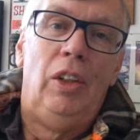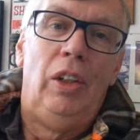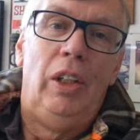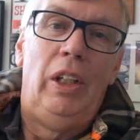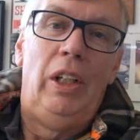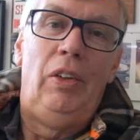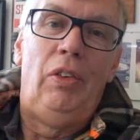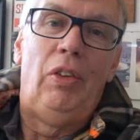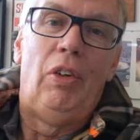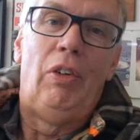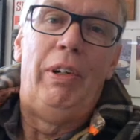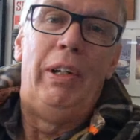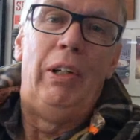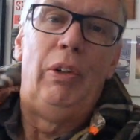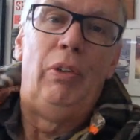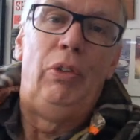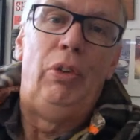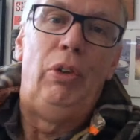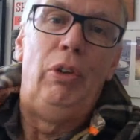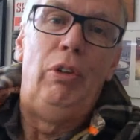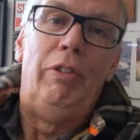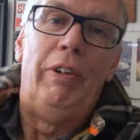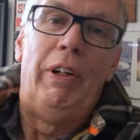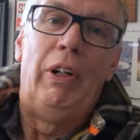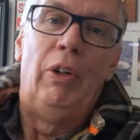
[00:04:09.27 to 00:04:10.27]
is around
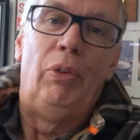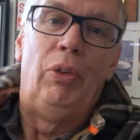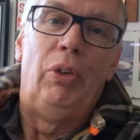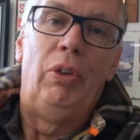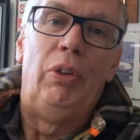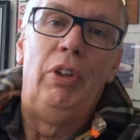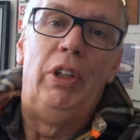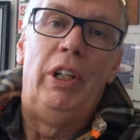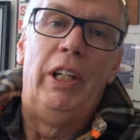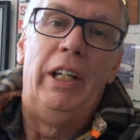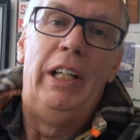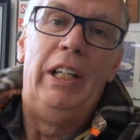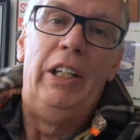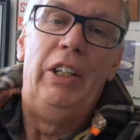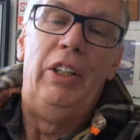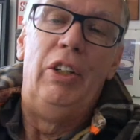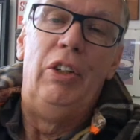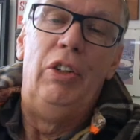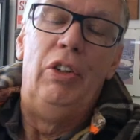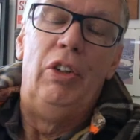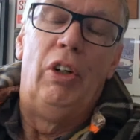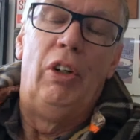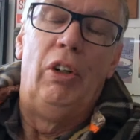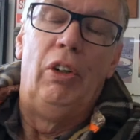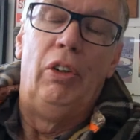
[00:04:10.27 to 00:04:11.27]
2,000
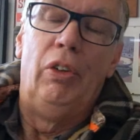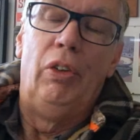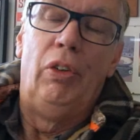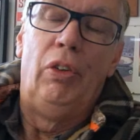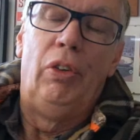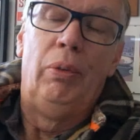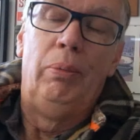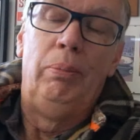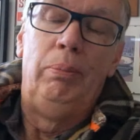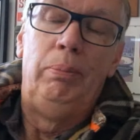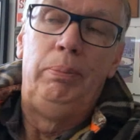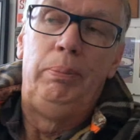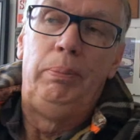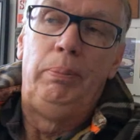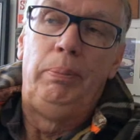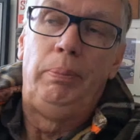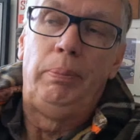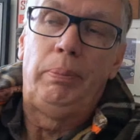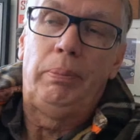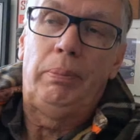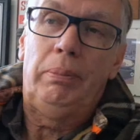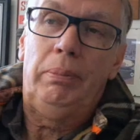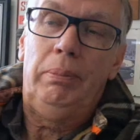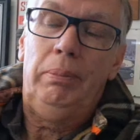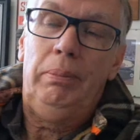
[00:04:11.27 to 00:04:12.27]
Canadian dollars,
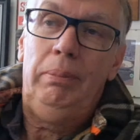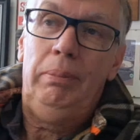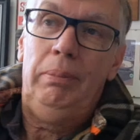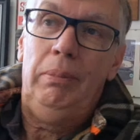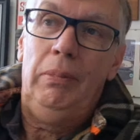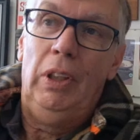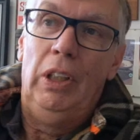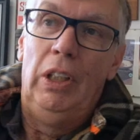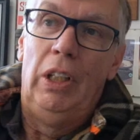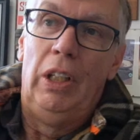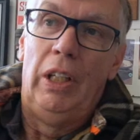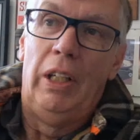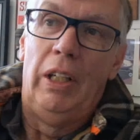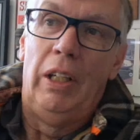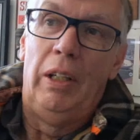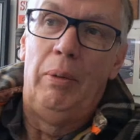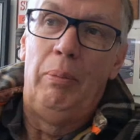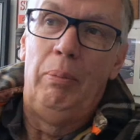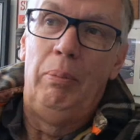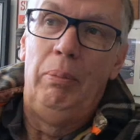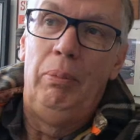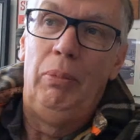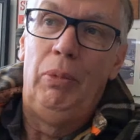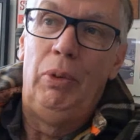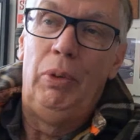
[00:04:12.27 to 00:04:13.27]

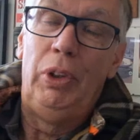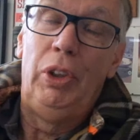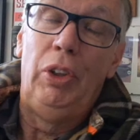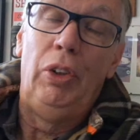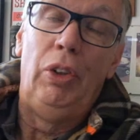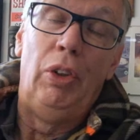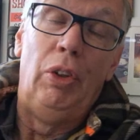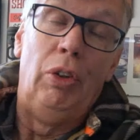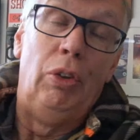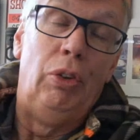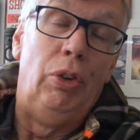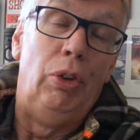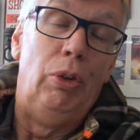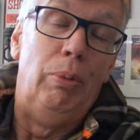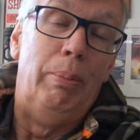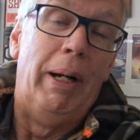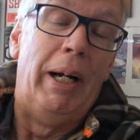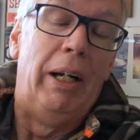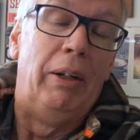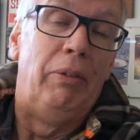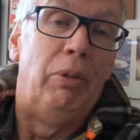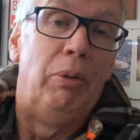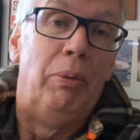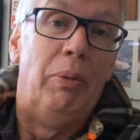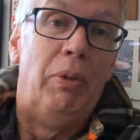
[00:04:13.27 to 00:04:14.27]
which isn't too
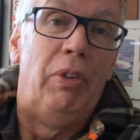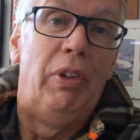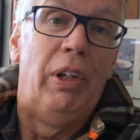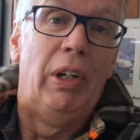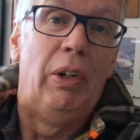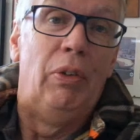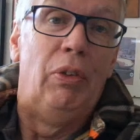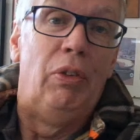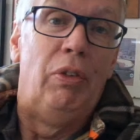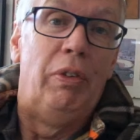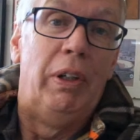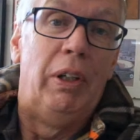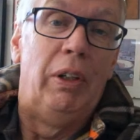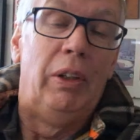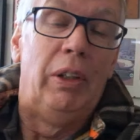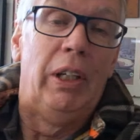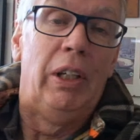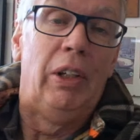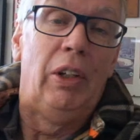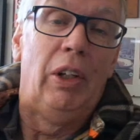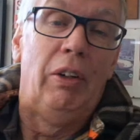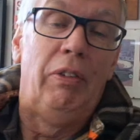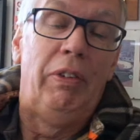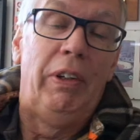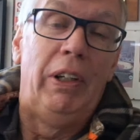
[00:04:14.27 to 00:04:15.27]
bad from the sounds of it.
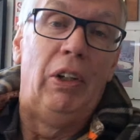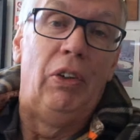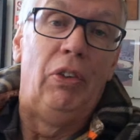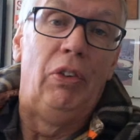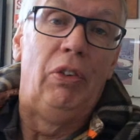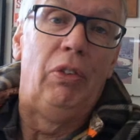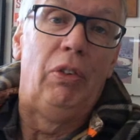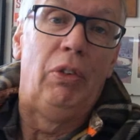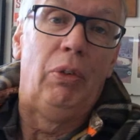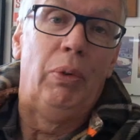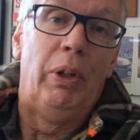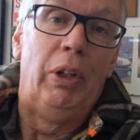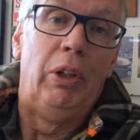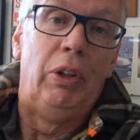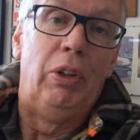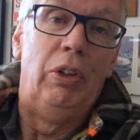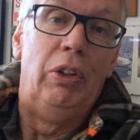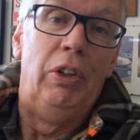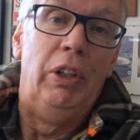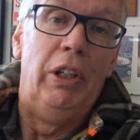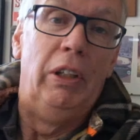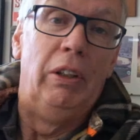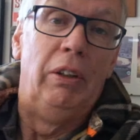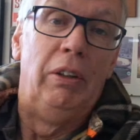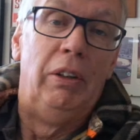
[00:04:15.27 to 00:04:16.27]
I think that's quite a
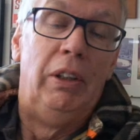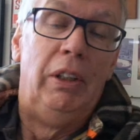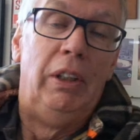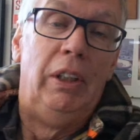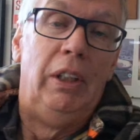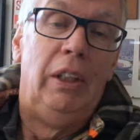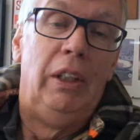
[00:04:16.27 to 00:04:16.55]
good deal.